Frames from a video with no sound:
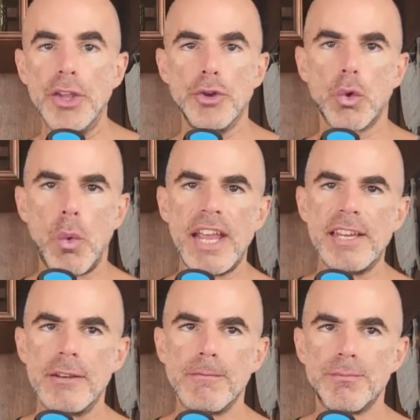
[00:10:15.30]
your
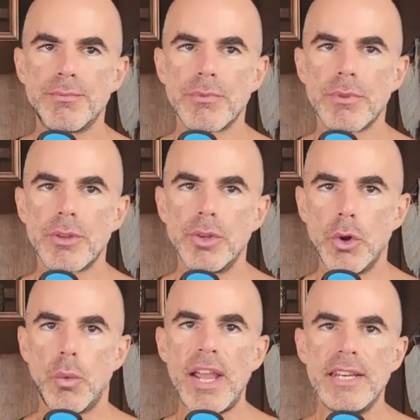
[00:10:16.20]
weight.
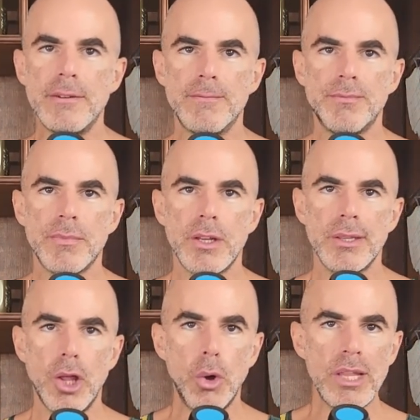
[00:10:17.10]
Your weight.
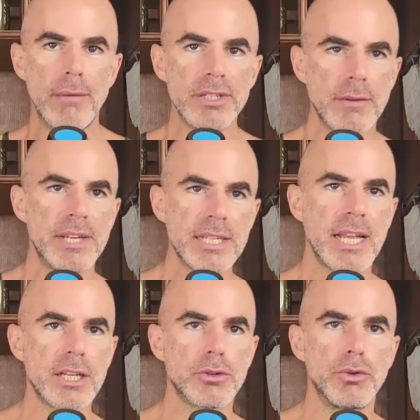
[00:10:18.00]
Low levels of
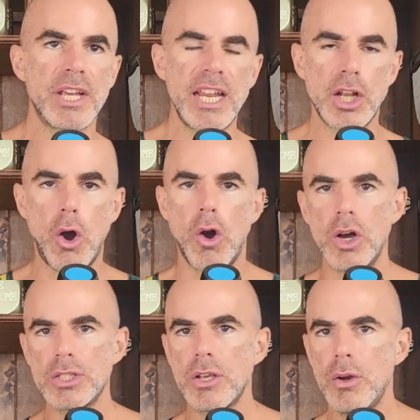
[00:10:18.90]
testosterone can
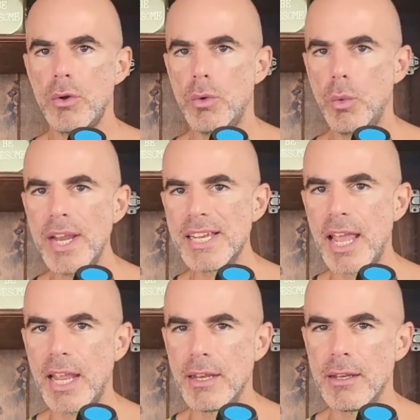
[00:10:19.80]
cause weight
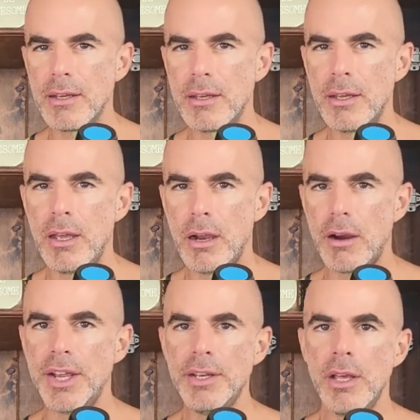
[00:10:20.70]
gain. All
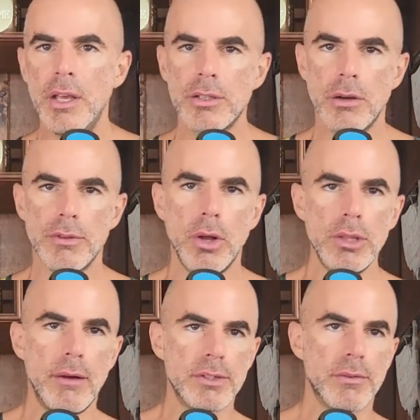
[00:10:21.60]
right. So if low
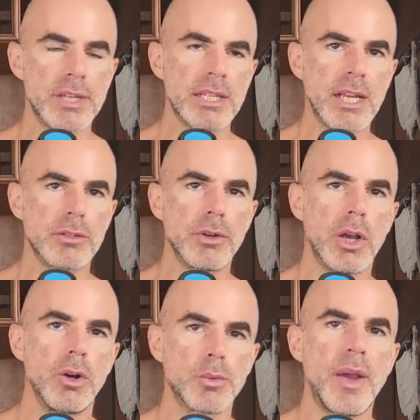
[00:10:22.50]
levels of testosterone can
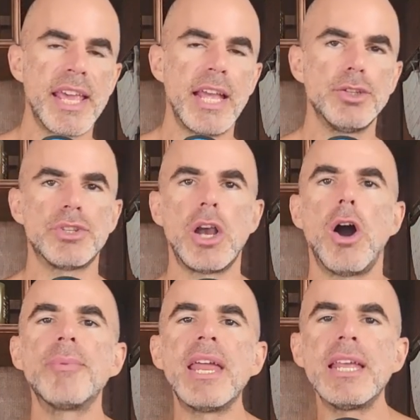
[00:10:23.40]
cause weight gains, you say,
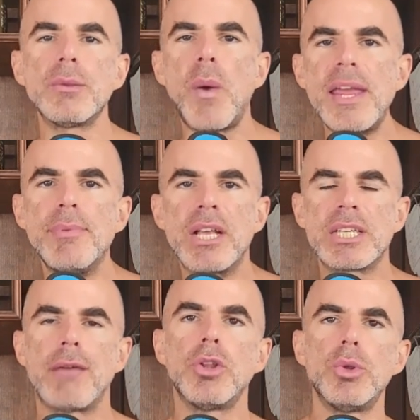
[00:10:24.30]
I'm gaining weight because
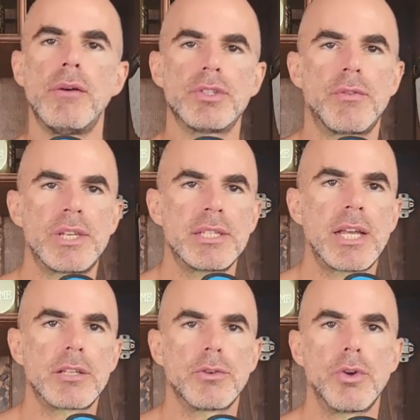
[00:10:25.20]
I have low levels of
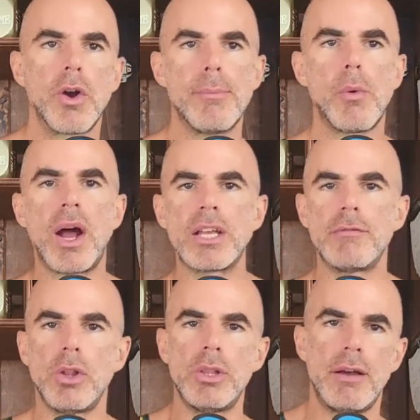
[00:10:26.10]
testosterone. All right. But why do you
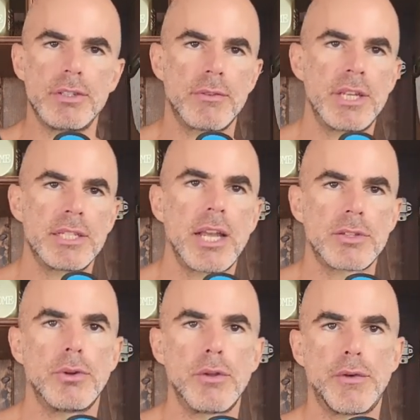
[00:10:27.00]
have low levels of
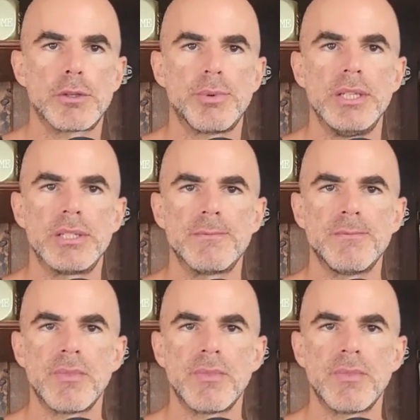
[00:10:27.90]
testosterone in the first place?